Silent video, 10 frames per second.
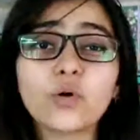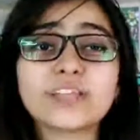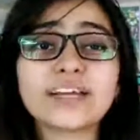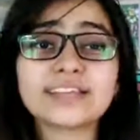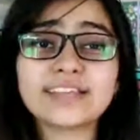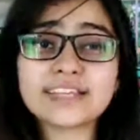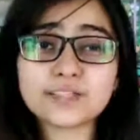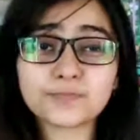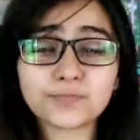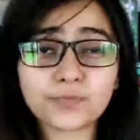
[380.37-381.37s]
Know that
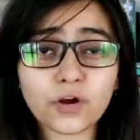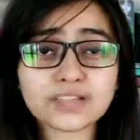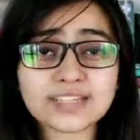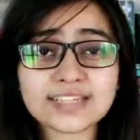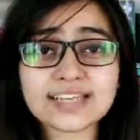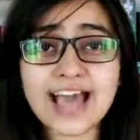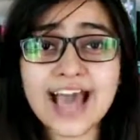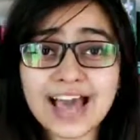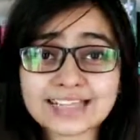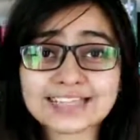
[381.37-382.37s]
this process
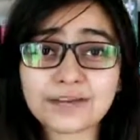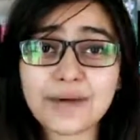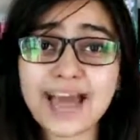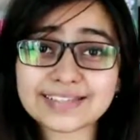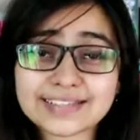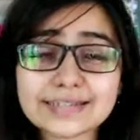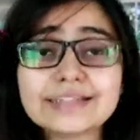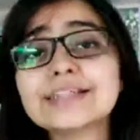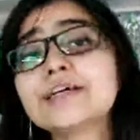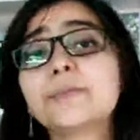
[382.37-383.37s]
has some
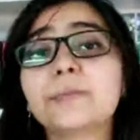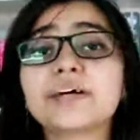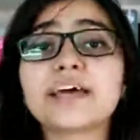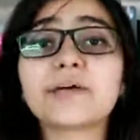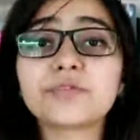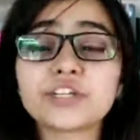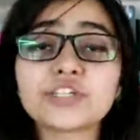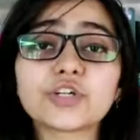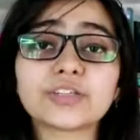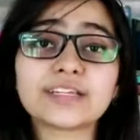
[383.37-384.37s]
hassle, but I'm
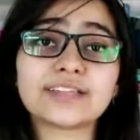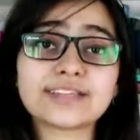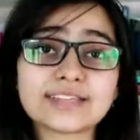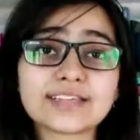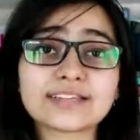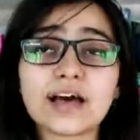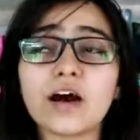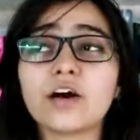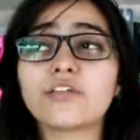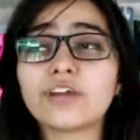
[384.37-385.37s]
pretty sure that this is
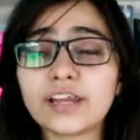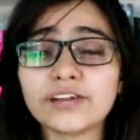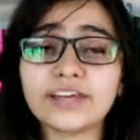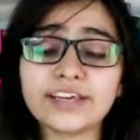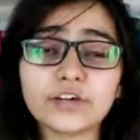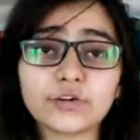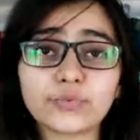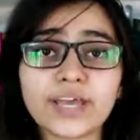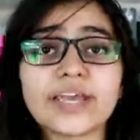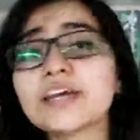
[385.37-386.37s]
a really
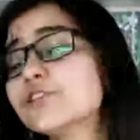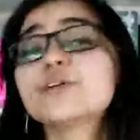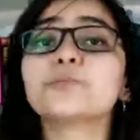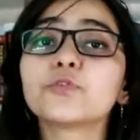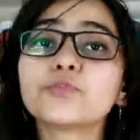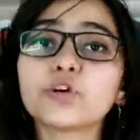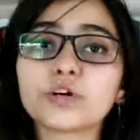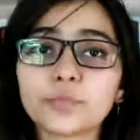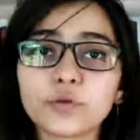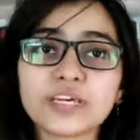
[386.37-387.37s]
good way to improve your
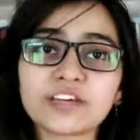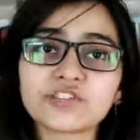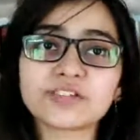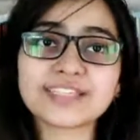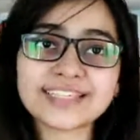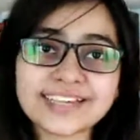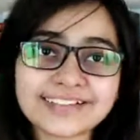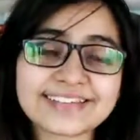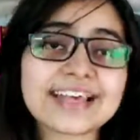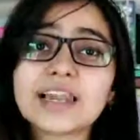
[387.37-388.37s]
communication
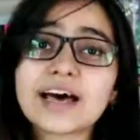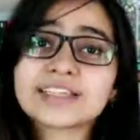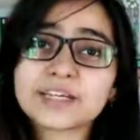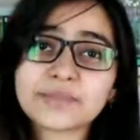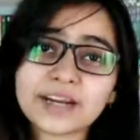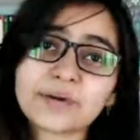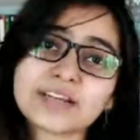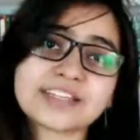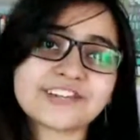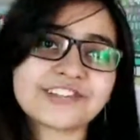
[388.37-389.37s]
skills. The last tip that I'm
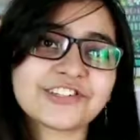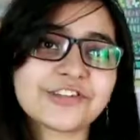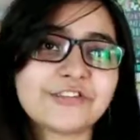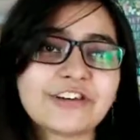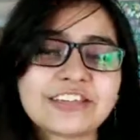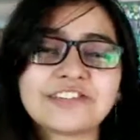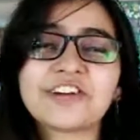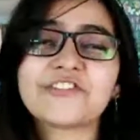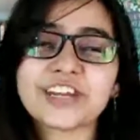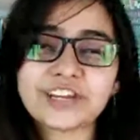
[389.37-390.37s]
going to suggest to you is
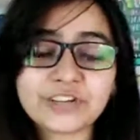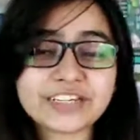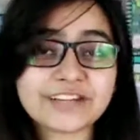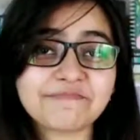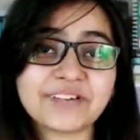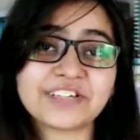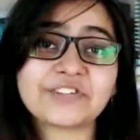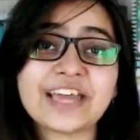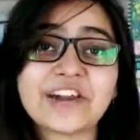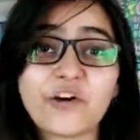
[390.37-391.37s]
not a very good tip, but
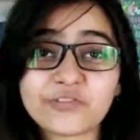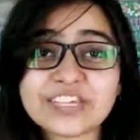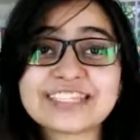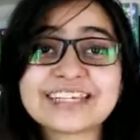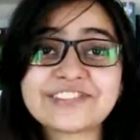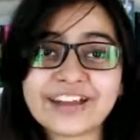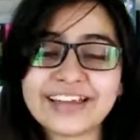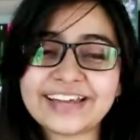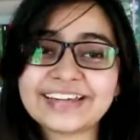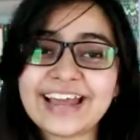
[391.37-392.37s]
you can obviously
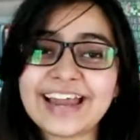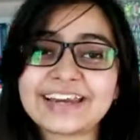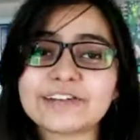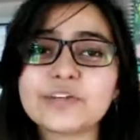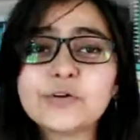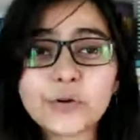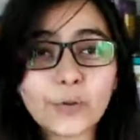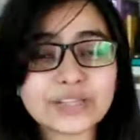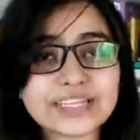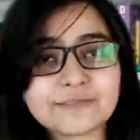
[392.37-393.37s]
try it. And you
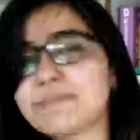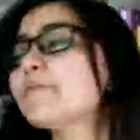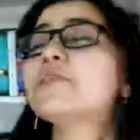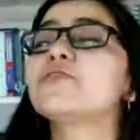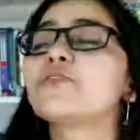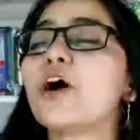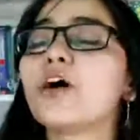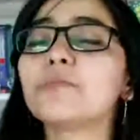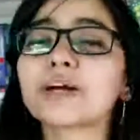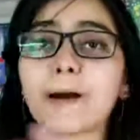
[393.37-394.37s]
know these people
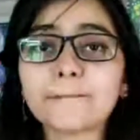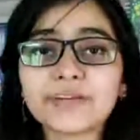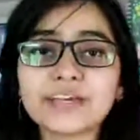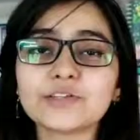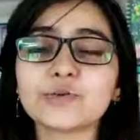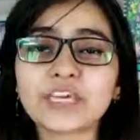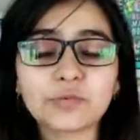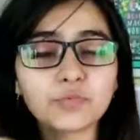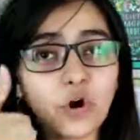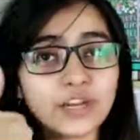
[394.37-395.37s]
from companies who
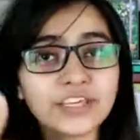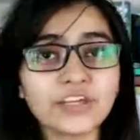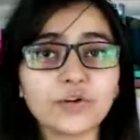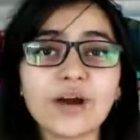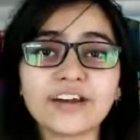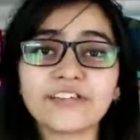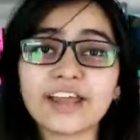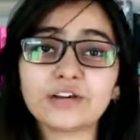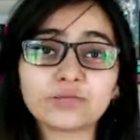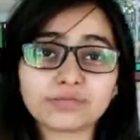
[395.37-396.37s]
keep calling you and
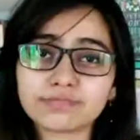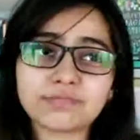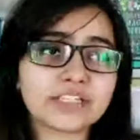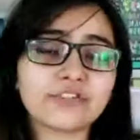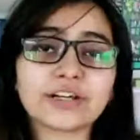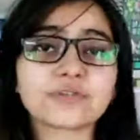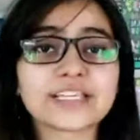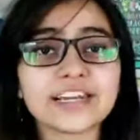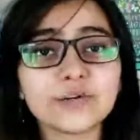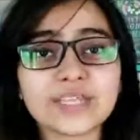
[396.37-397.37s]
they try to
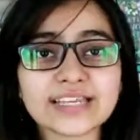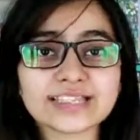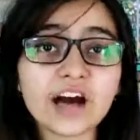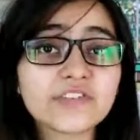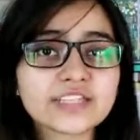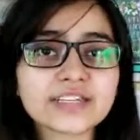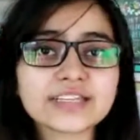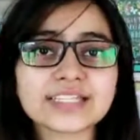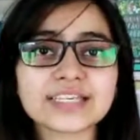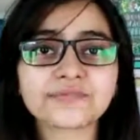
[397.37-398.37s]
sell you their
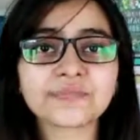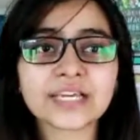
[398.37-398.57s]
services.